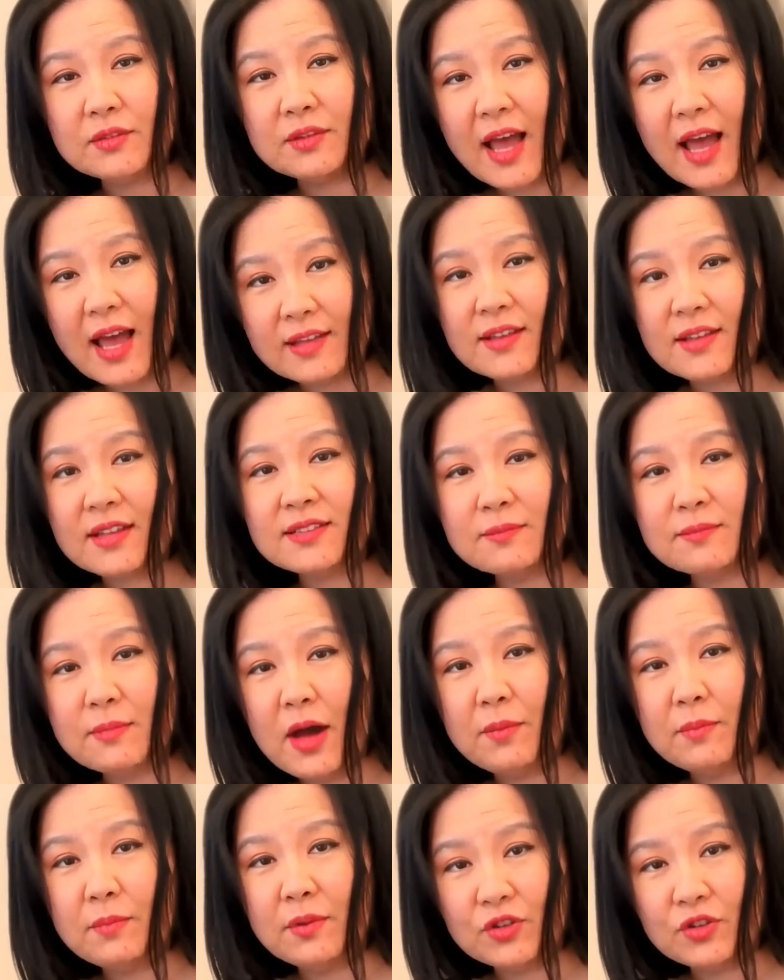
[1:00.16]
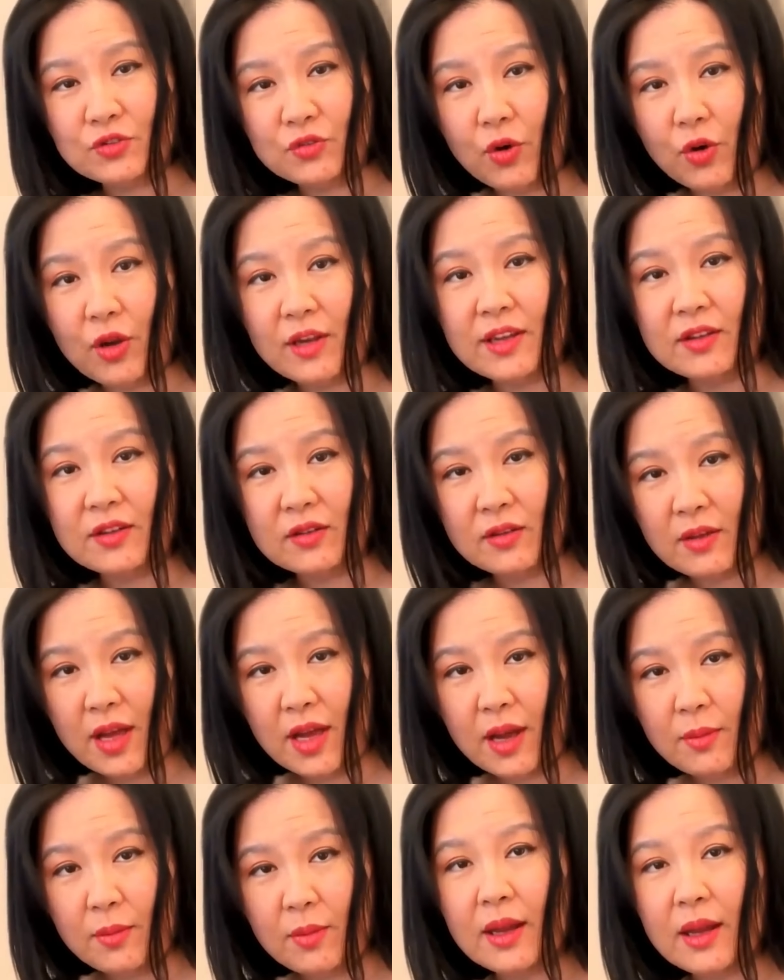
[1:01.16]
assets might be joined at the
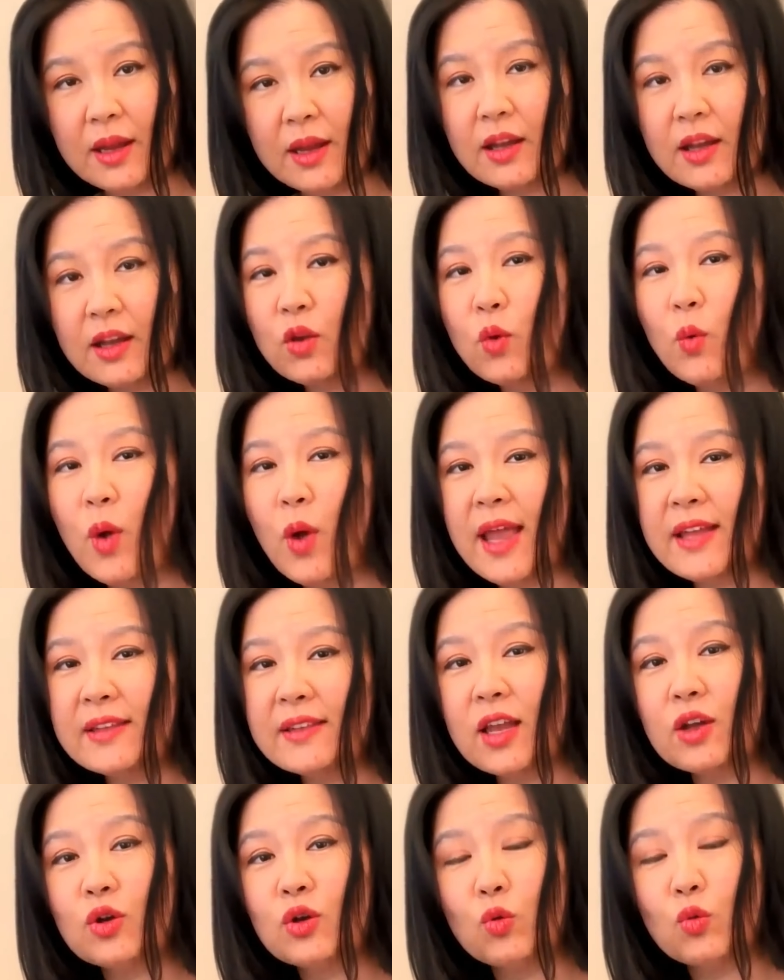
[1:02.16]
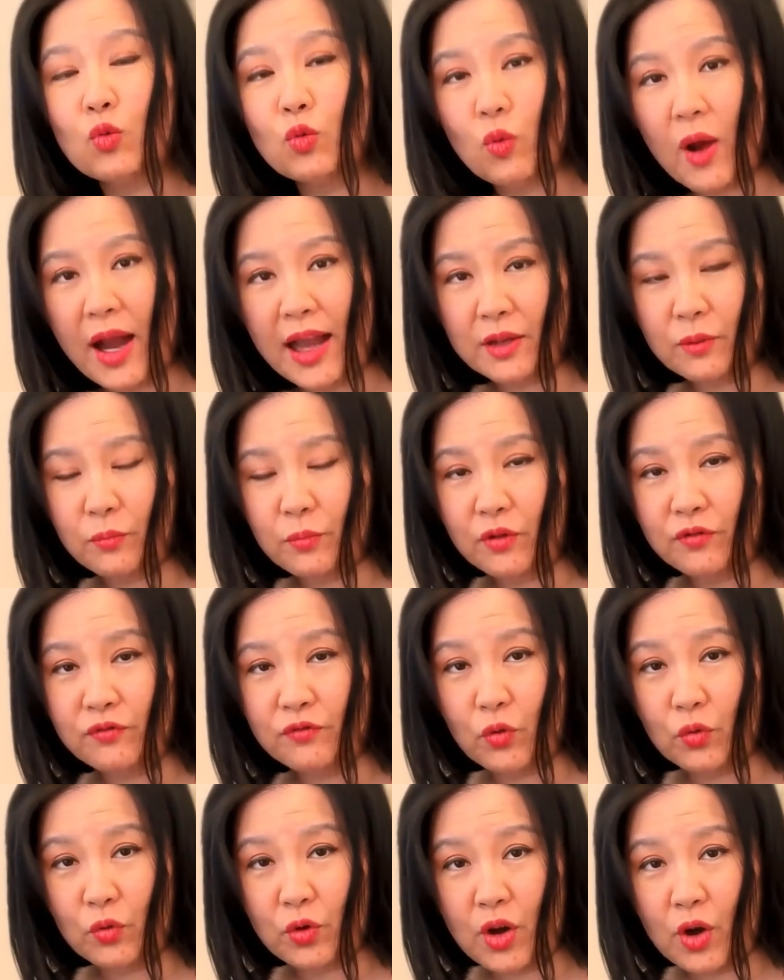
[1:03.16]
hip in a way that could wreck a
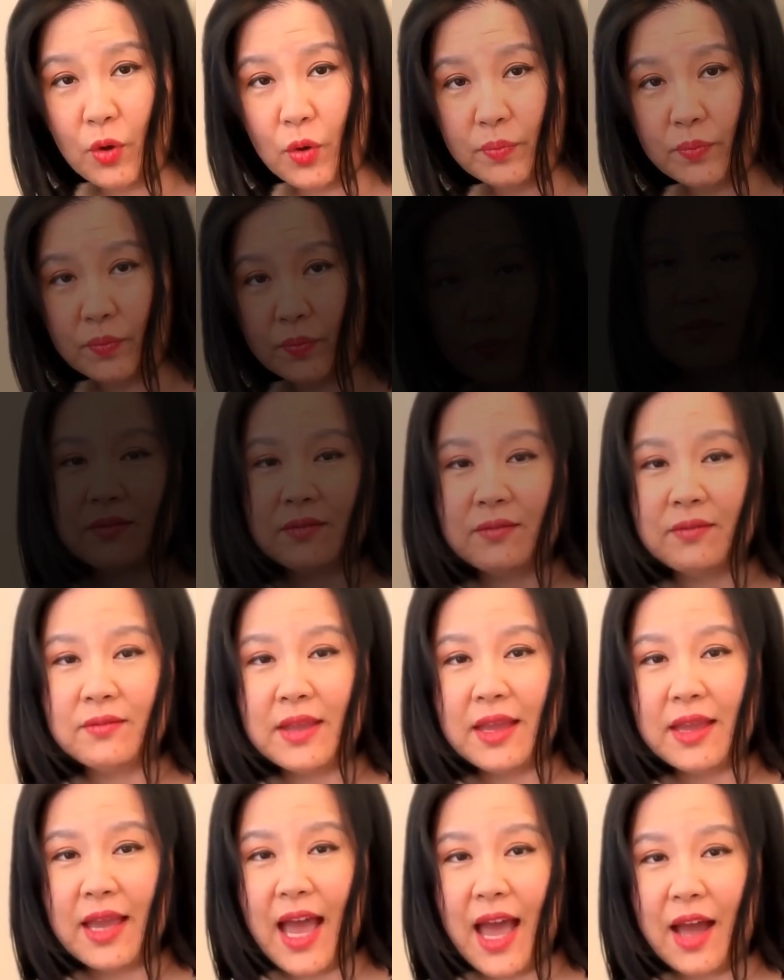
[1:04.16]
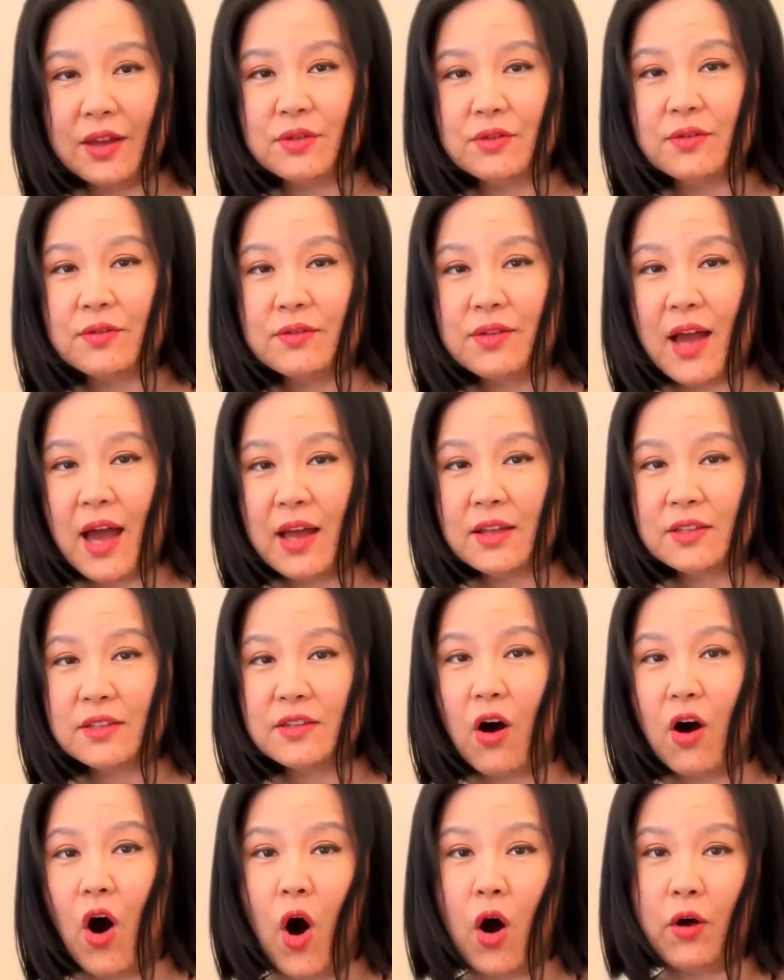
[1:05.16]
portfolio. The exercise
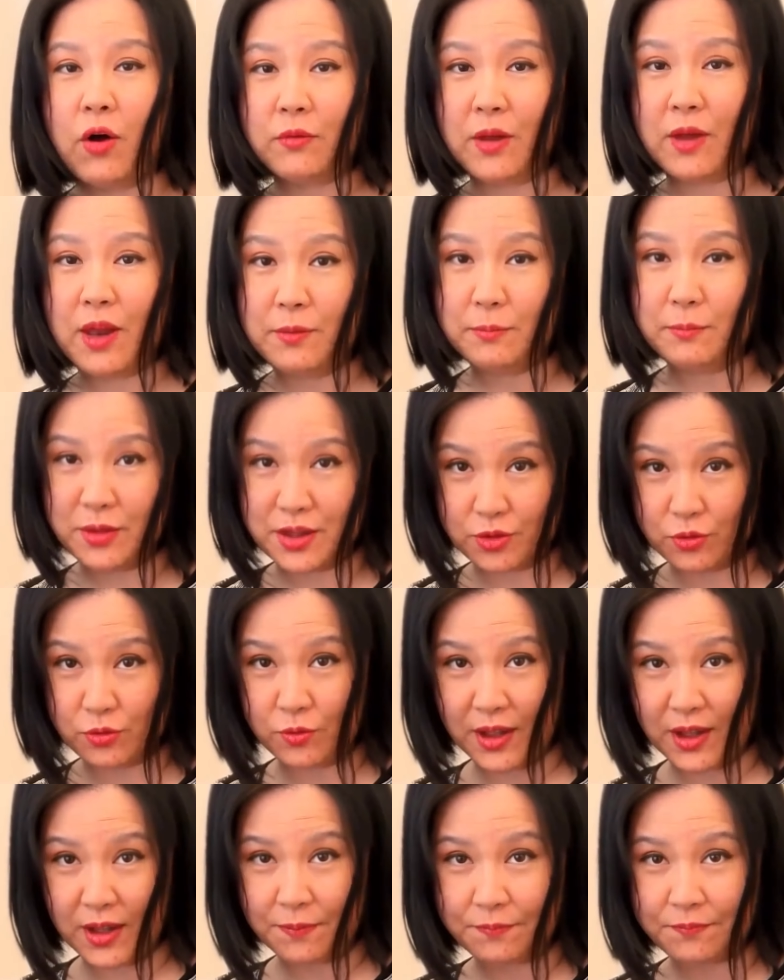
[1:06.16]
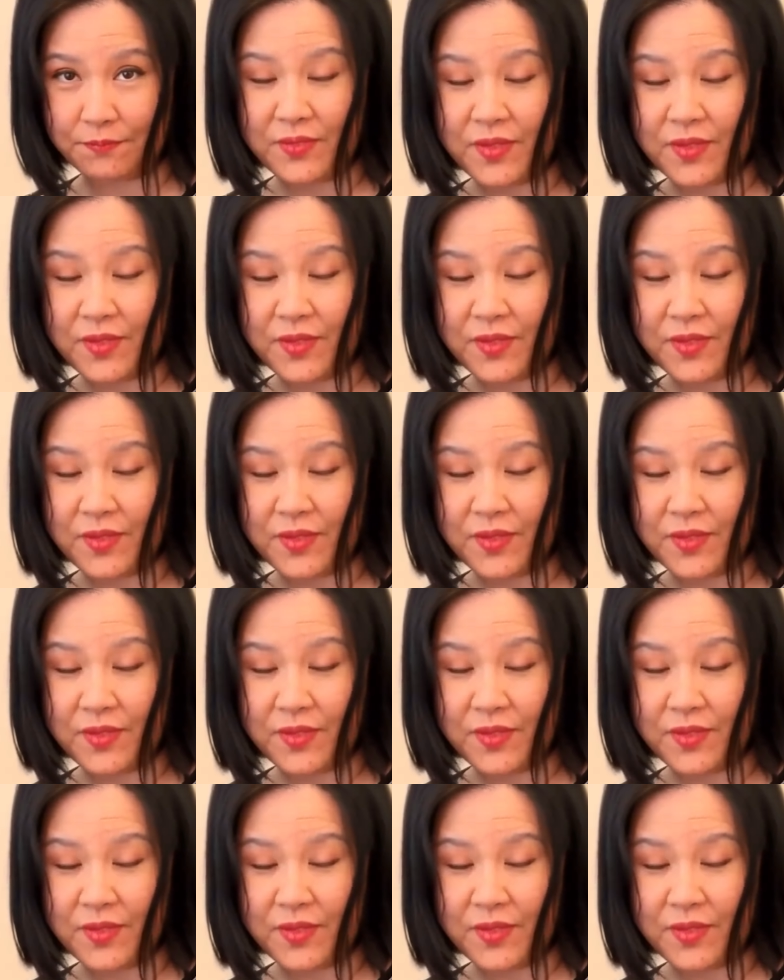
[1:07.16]
and heart rate mystery.